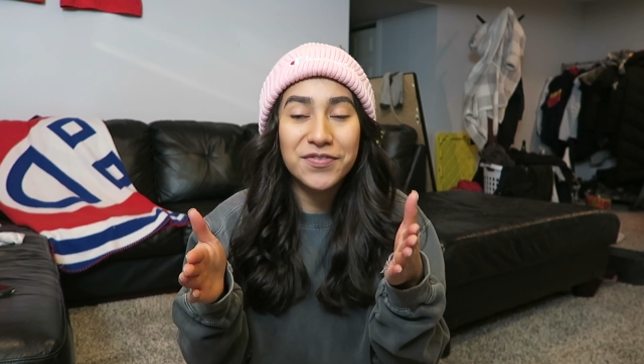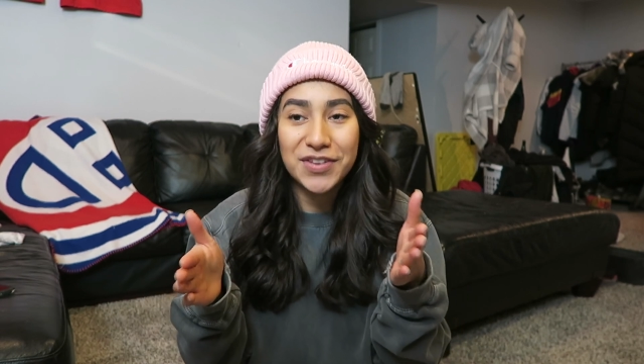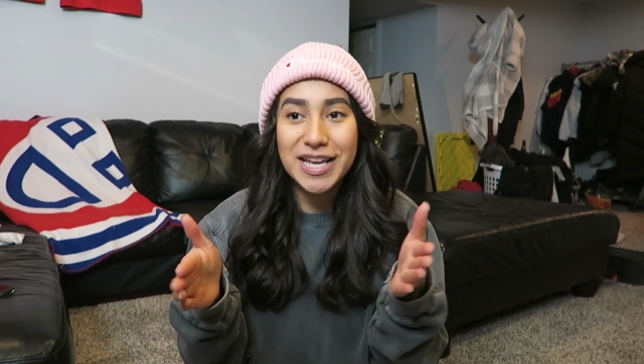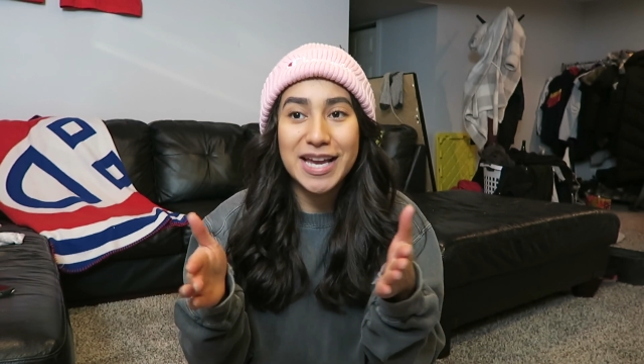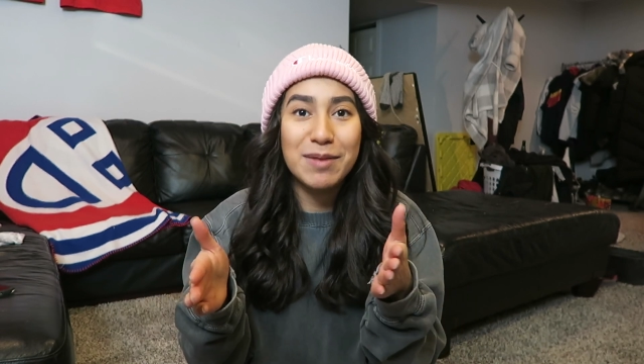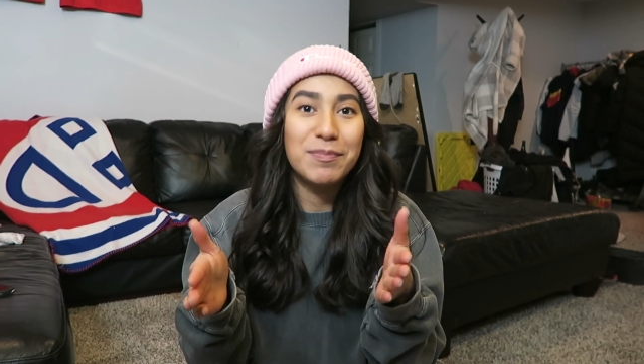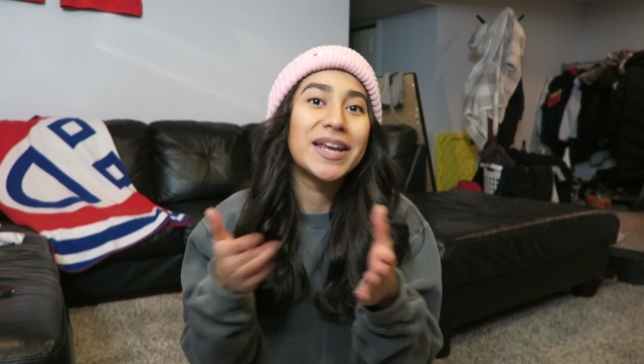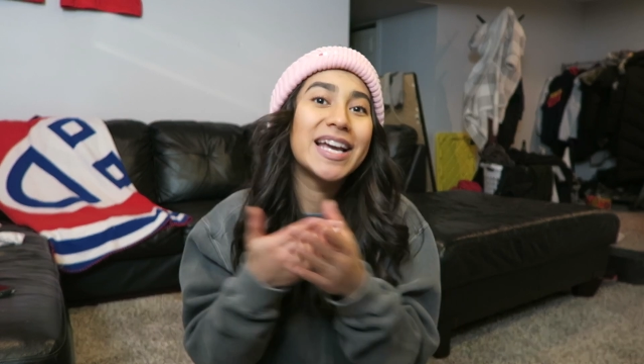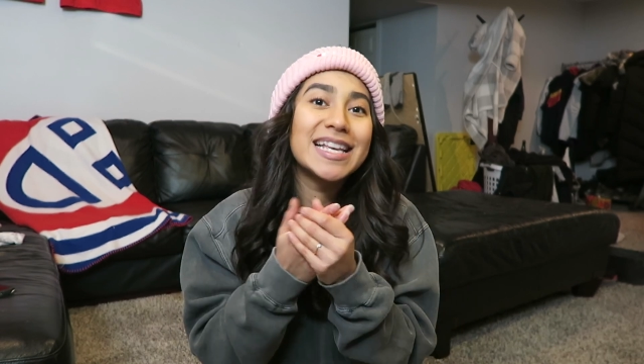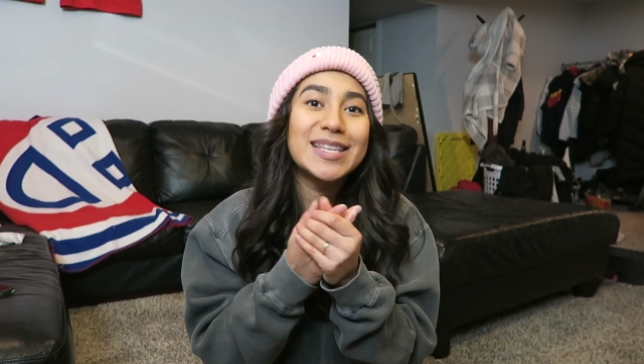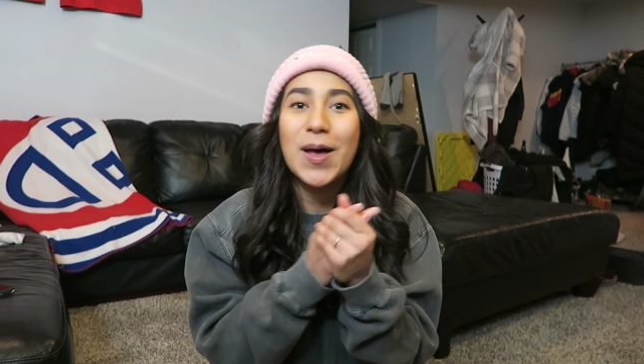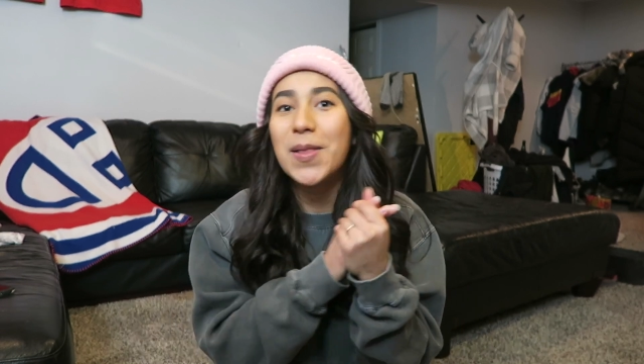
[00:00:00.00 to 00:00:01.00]
vegan
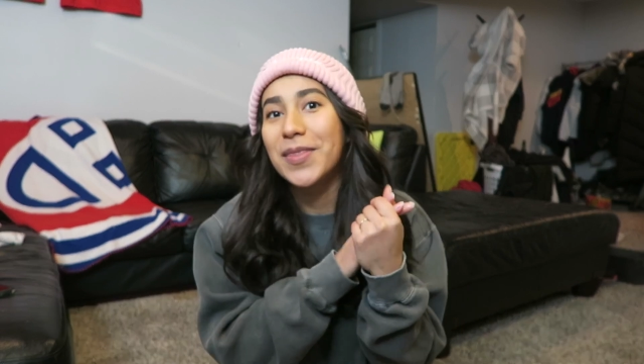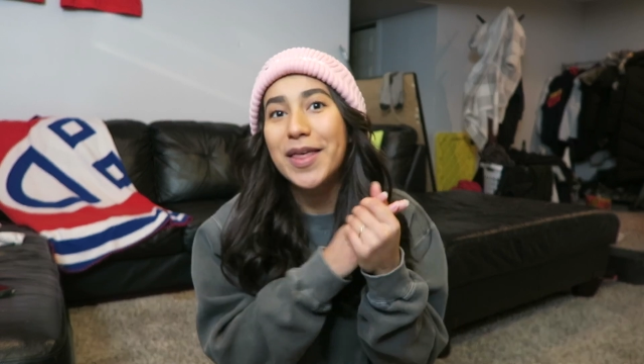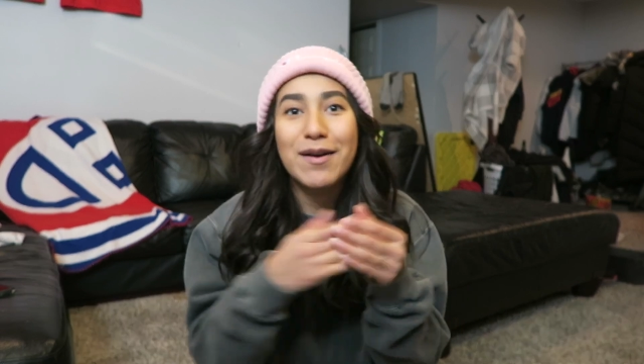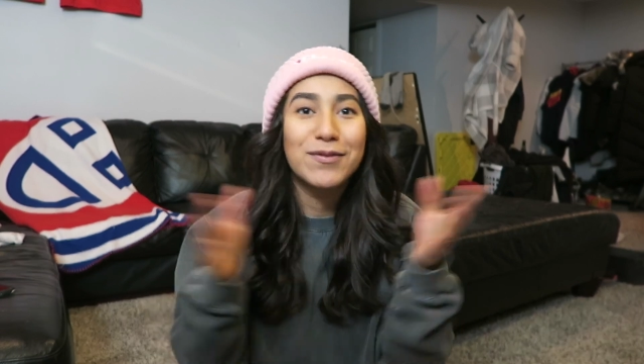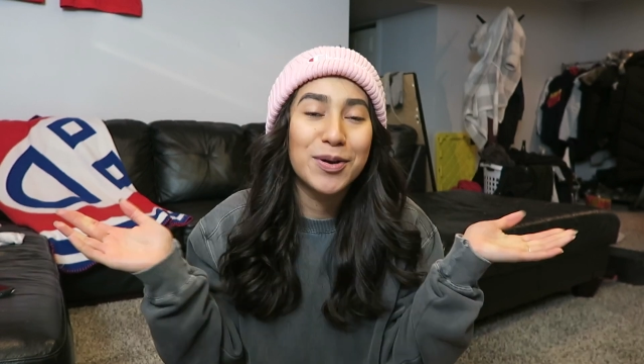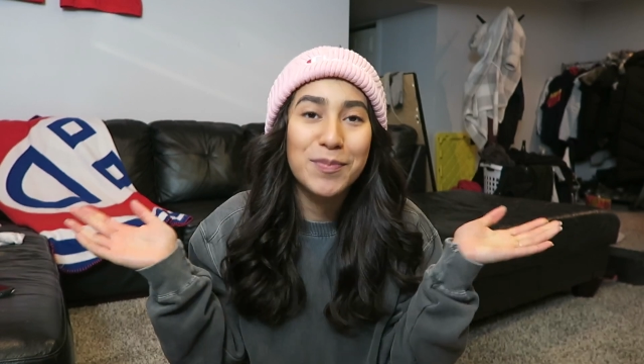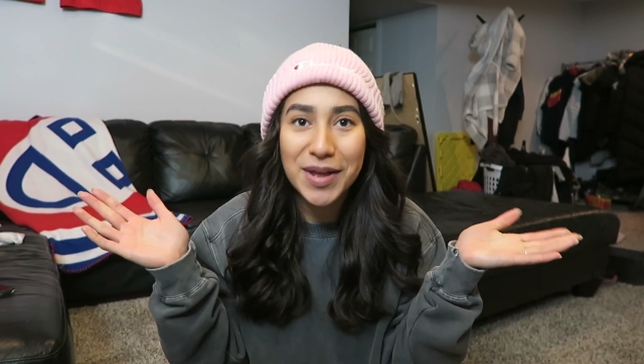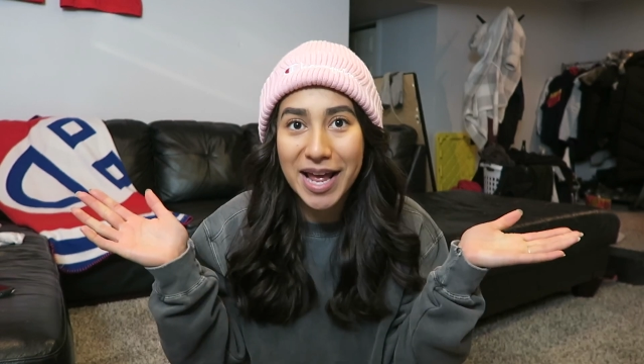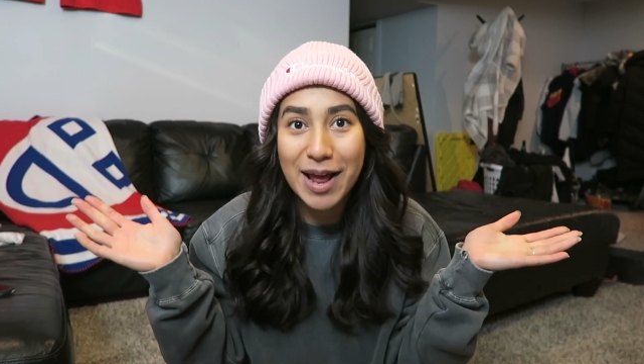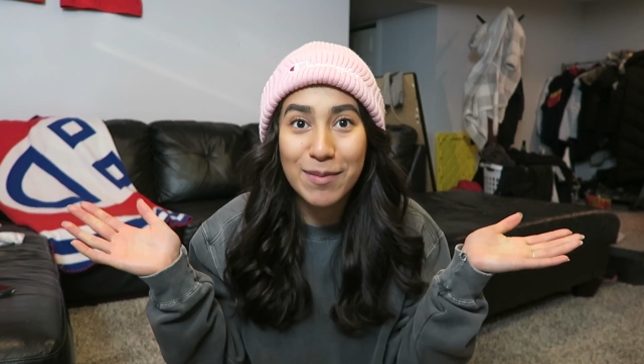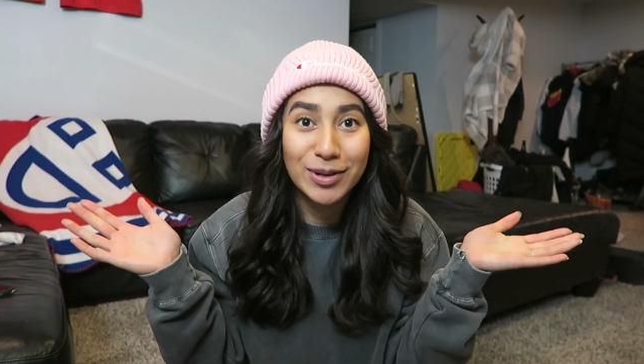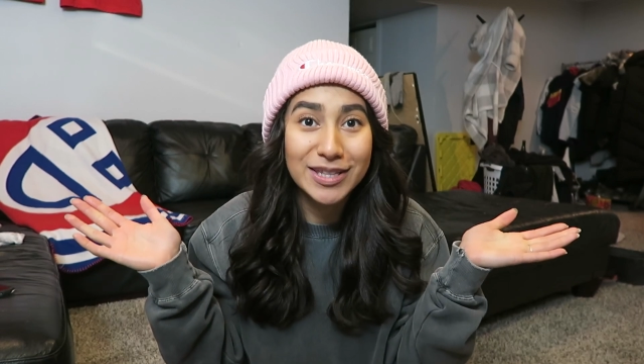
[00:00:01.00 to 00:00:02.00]
because I'll never be
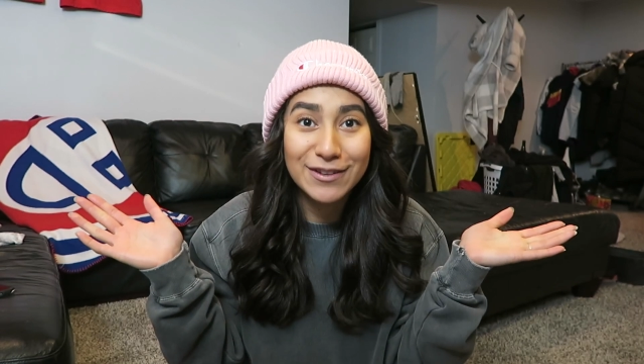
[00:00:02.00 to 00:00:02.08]
able